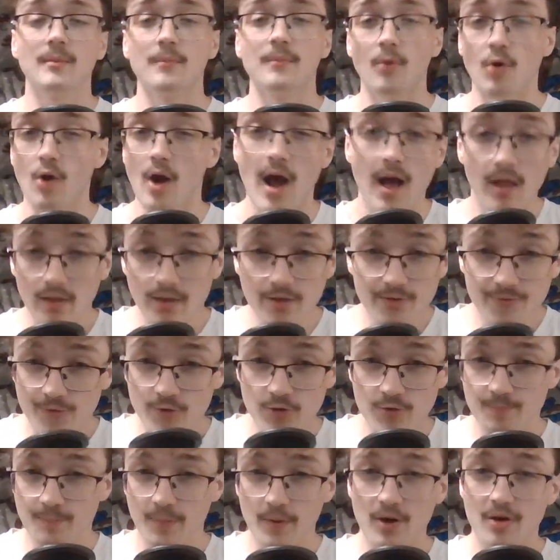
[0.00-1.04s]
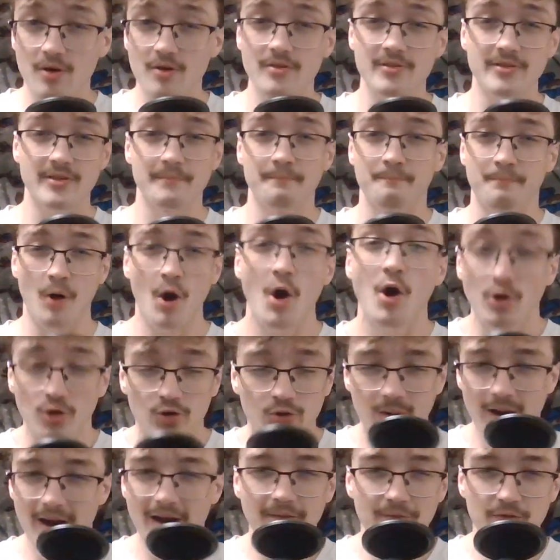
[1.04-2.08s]
Morales versus Burns and Paul
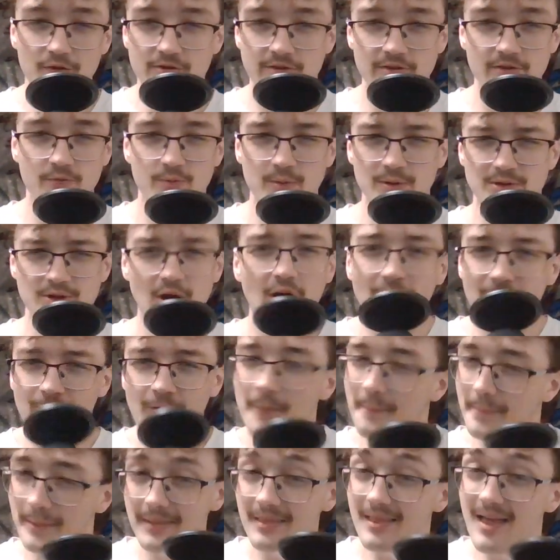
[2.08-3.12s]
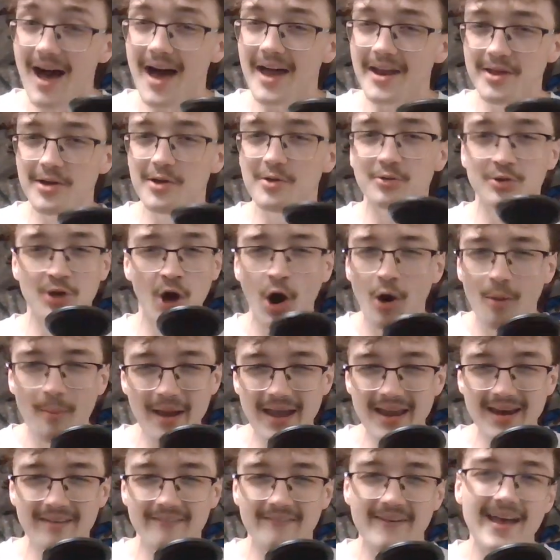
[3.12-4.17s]
Craig versus Rodolfo Bellato.
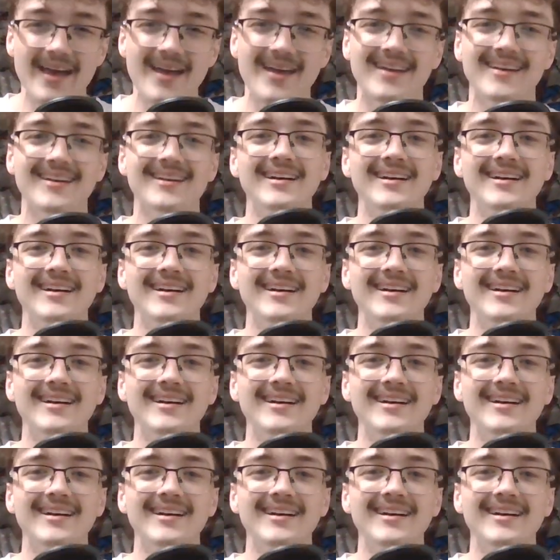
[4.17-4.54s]
Co-main event.